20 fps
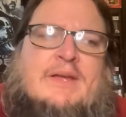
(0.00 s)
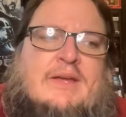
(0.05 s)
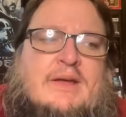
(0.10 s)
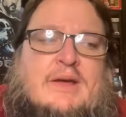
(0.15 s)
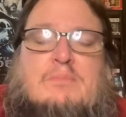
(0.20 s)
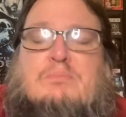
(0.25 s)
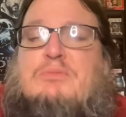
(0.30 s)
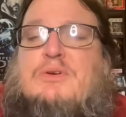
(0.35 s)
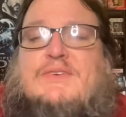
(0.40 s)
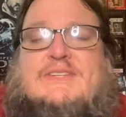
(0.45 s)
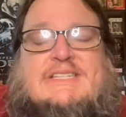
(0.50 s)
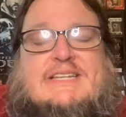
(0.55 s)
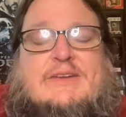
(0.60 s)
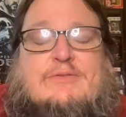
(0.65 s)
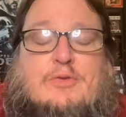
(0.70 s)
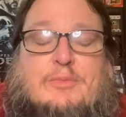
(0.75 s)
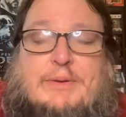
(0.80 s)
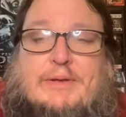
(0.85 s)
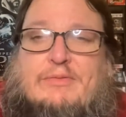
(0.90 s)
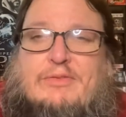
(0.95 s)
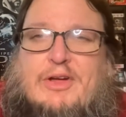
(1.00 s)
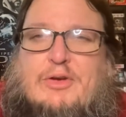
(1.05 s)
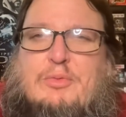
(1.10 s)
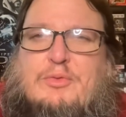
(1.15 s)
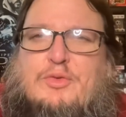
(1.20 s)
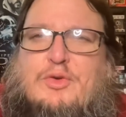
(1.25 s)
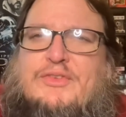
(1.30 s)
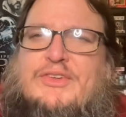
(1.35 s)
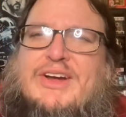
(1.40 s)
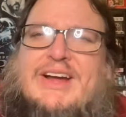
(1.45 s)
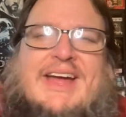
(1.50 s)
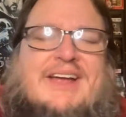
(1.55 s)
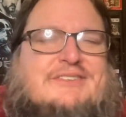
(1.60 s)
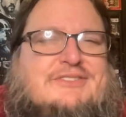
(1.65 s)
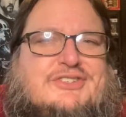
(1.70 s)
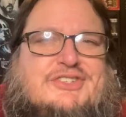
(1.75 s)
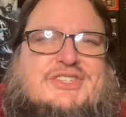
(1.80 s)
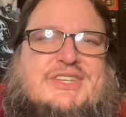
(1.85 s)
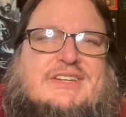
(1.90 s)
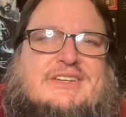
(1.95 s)
Movies that never been available for them. They're kind of
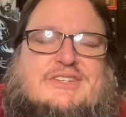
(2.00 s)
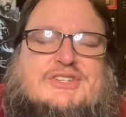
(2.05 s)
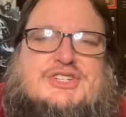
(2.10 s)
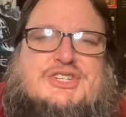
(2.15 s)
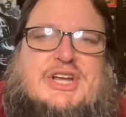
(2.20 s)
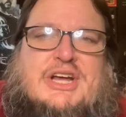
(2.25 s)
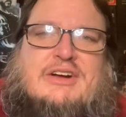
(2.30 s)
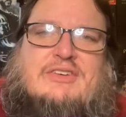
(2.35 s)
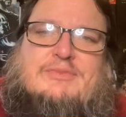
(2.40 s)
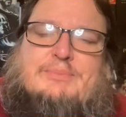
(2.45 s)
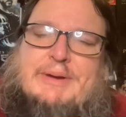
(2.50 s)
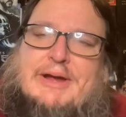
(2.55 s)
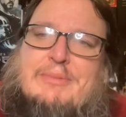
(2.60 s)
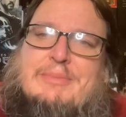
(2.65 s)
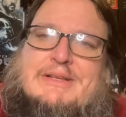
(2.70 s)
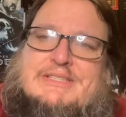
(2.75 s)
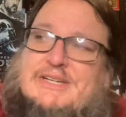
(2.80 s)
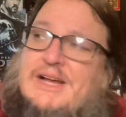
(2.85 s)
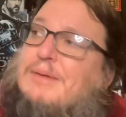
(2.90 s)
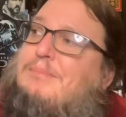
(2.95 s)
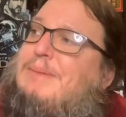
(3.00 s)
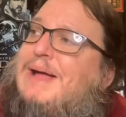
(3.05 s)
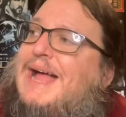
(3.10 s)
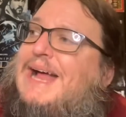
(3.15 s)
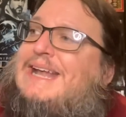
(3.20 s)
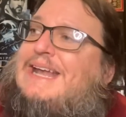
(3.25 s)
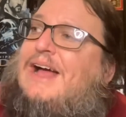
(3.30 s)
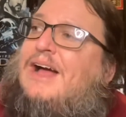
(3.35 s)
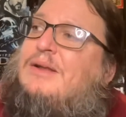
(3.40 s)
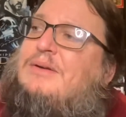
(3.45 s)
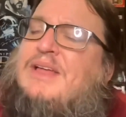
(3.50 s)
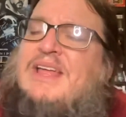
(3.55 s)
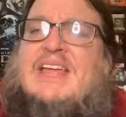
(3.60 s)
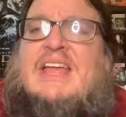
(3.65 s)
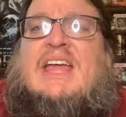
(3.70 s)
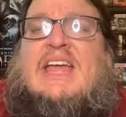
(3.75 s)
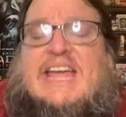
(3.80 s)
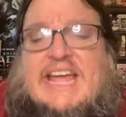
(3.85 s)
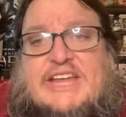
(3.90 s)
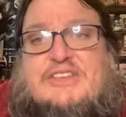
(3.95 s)
just sitting on a shelf. Paramount's gone back now and,
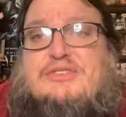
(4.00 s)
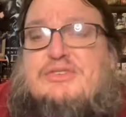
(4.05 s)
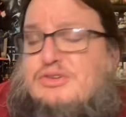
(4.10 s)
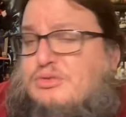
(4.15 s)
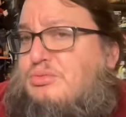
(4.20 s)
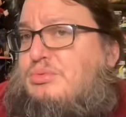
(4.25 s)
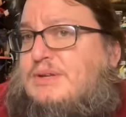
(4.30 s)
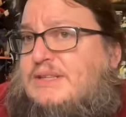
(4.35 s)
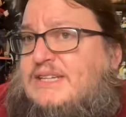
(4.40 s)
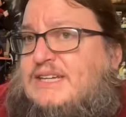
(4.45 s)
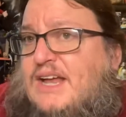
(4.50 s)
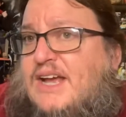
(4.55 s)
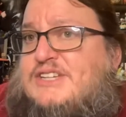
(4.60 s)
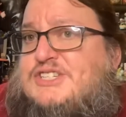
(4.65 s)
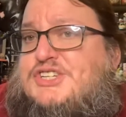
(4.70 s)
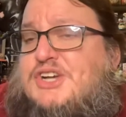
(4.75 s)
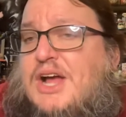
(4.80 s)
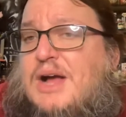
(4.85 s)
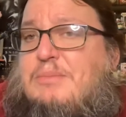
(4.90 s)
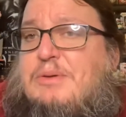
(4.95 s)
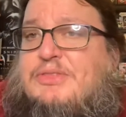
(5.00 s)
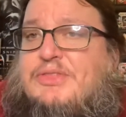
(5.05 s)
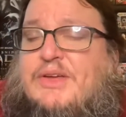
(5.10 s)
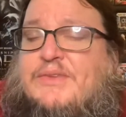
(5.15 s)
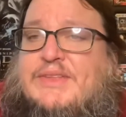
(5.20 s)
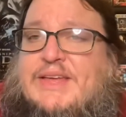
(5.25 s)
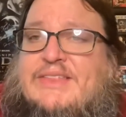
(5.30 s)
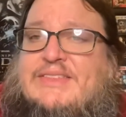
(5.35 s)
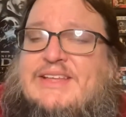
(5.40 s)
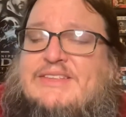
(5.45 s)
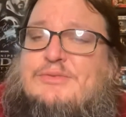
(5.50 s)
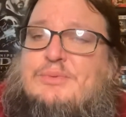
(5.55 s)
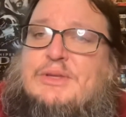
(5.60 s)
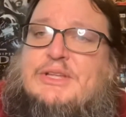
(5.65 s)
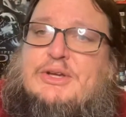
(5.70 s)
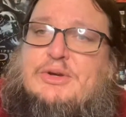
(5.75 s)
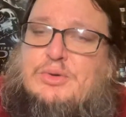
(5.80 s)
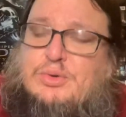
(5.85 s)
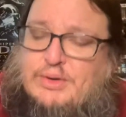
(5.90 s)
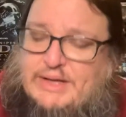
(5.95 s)
and doing a really nice job with them. It's
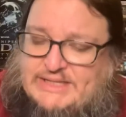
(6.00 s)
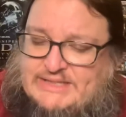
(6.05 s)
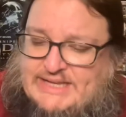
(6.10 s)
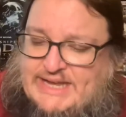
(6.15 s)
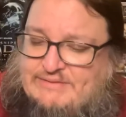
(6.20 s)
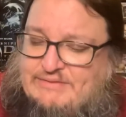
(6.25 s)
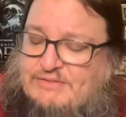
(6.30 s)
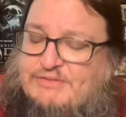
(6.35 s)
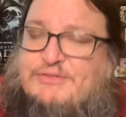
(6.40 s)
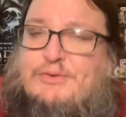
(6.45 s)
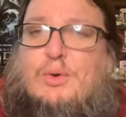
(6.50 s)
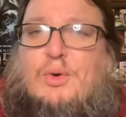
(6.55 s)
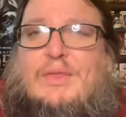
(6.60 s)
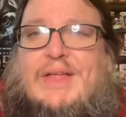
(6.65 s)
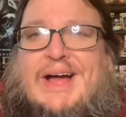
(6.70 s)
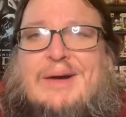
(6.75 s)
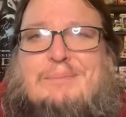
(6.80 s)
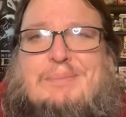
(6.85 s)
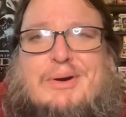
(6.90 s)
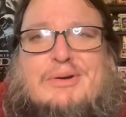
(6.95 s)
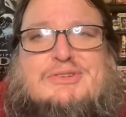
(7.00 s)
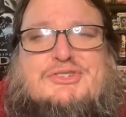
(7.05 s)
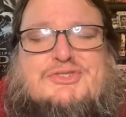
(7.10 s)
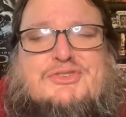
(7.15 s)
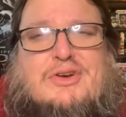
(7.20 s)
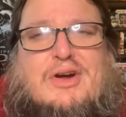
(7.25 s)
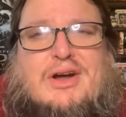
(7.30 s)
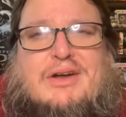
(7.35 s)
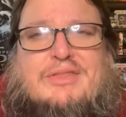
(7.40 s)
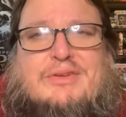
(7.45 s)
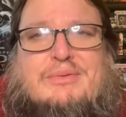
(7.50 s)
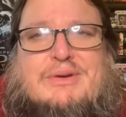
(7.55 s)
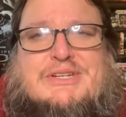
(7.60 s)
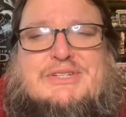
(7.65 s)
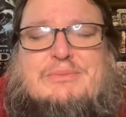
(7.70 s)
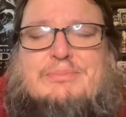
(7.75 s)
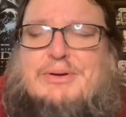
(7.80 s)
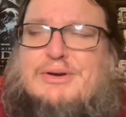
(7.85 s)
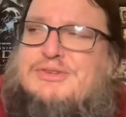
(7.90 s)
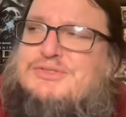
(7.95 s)
really cool that they have a fold-out poster art of the
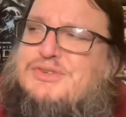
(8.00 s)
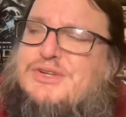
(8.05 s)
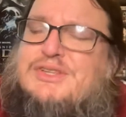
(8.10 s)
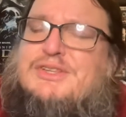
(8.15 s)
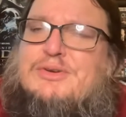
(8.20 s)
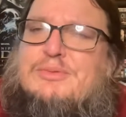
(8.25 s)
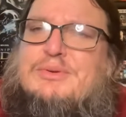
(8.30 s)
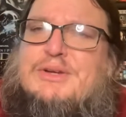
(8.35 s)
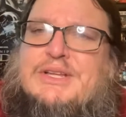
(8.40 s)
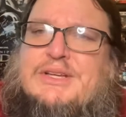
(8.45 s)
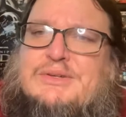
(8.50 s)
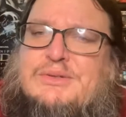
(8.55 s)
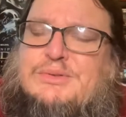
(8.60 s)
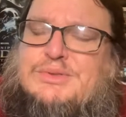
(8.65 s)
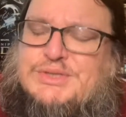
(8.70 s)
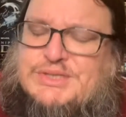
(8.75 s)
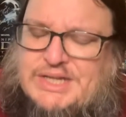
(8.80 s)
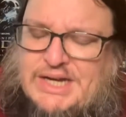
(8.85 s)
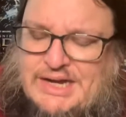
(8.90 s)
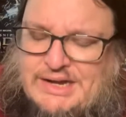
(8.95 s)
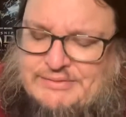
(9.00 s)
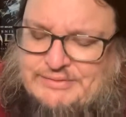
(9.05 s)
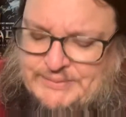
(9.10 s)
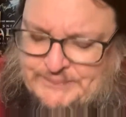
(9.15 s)
original poster. They're really cool stuff.